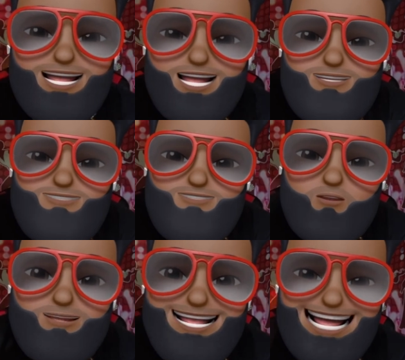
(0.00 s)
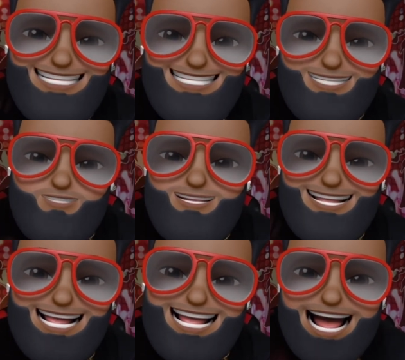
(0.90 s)
if, if you like this right
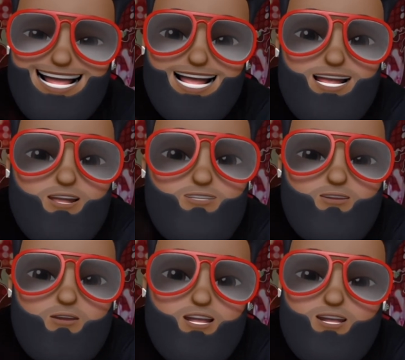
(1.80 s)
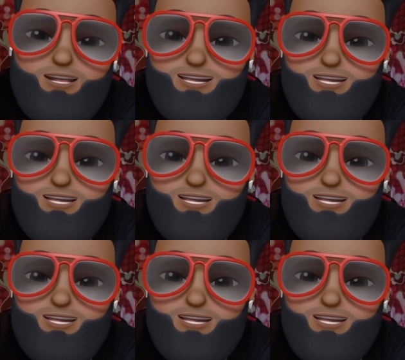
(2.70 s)
now, how the hell you going to,